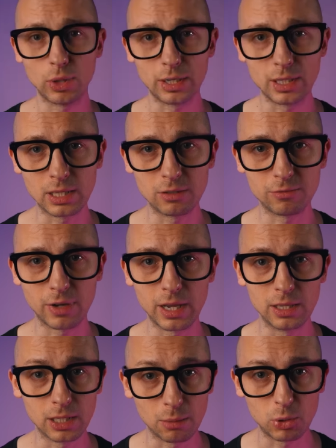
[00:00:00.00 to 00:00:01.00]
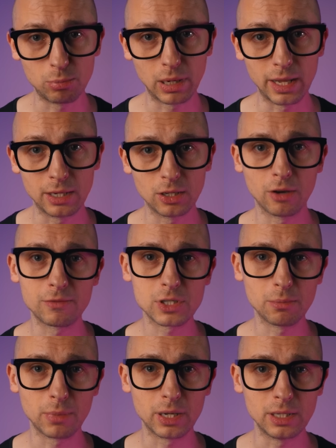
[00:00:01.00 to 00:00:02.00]
to identify a number plate of
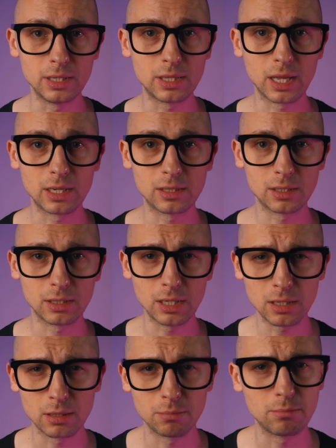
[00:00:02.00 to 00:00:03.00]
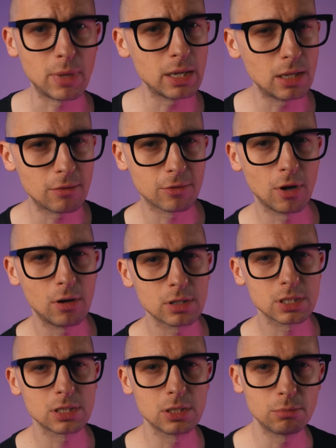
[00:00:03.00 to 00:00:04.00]
somebody that might have
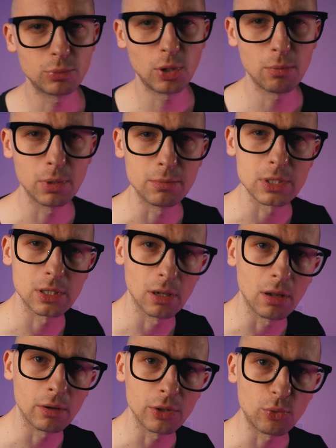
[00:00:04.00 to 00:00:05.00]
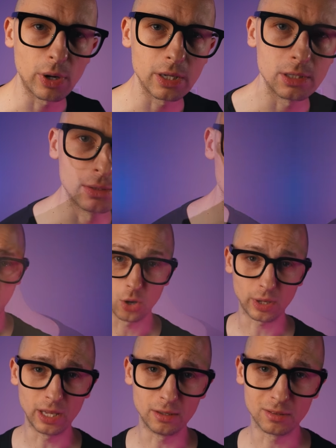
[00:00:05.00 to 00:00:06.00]
caused some problems along the ride.
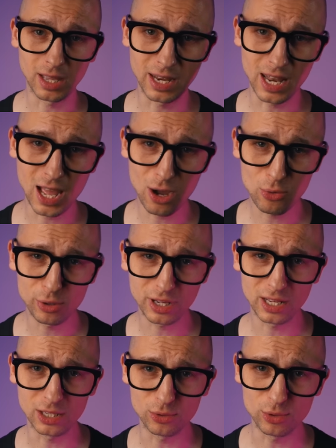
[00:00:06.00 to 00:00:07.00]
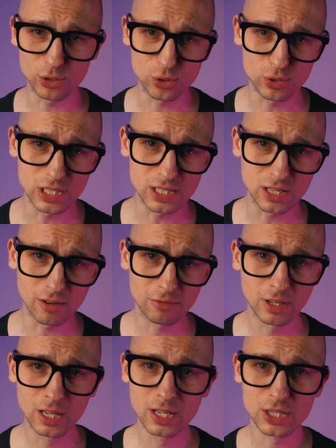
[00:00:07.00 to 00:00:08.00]
Okay, and now we're getting to the juicy stuff.
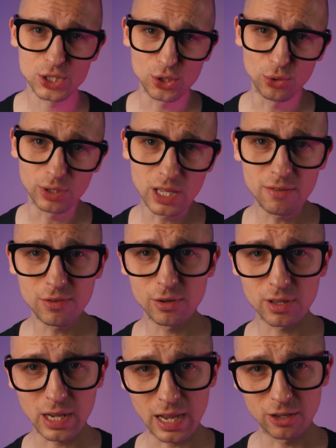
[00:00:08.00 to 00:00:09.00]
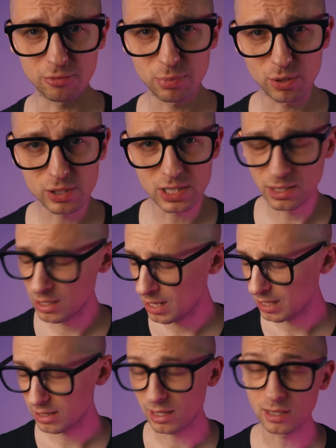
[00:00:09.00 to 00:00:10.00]
So if you're the kind of person
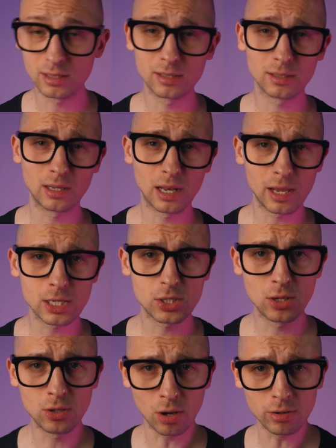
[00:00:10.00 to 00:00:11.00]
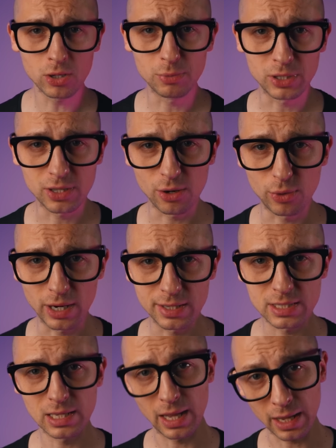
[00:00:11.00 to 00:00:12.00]
that likes to document their
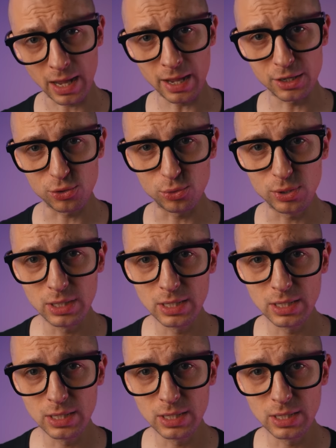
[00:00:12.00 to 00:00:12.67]
rides like I do,